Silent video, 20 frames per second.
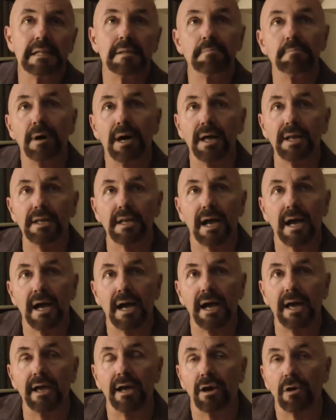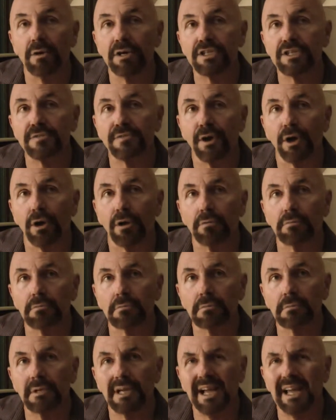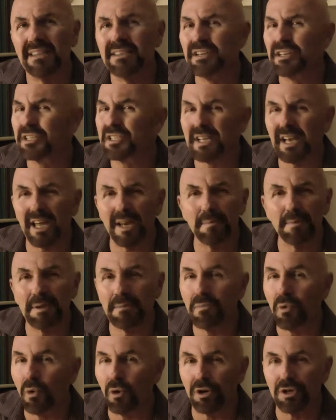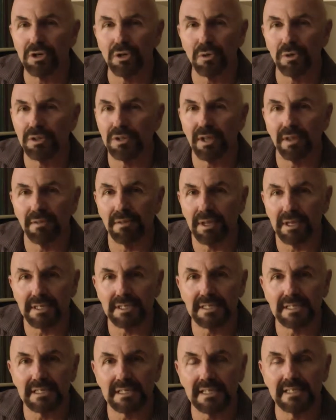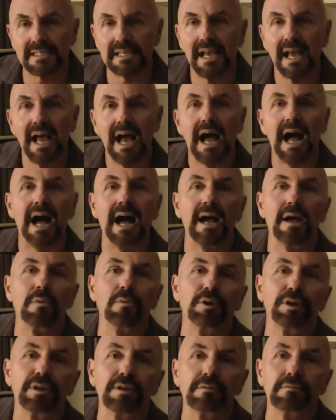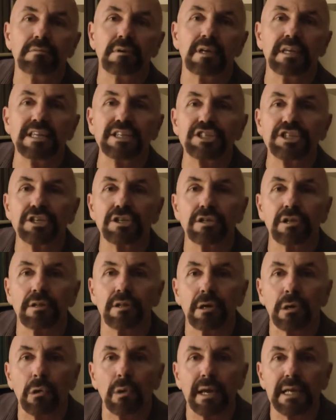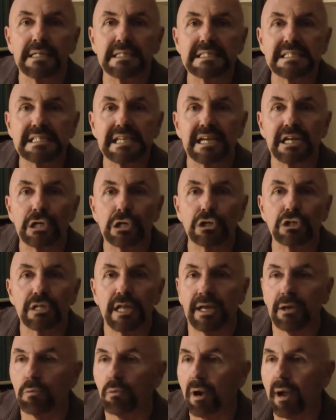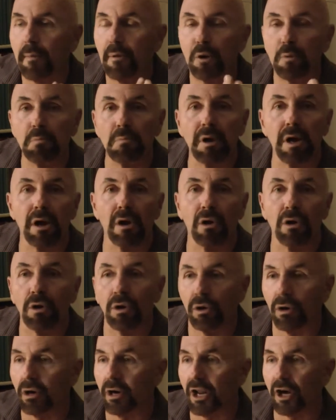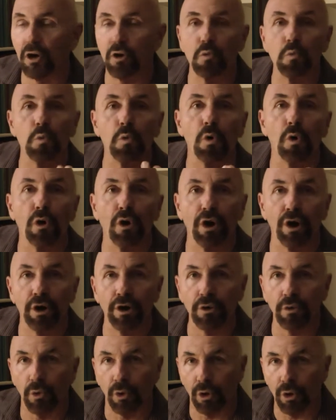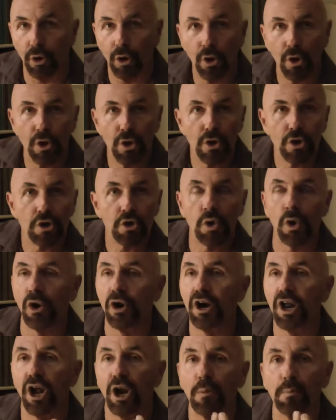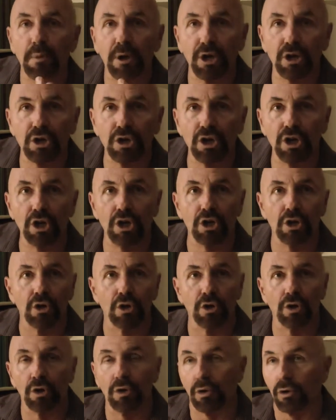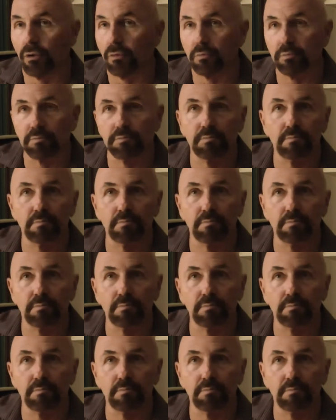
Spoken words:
But I always felt, God, there's got to be more to it than this. Because I would listen to the great singers like Robert Merrill or Leonard Warren or Cornell McNeil or,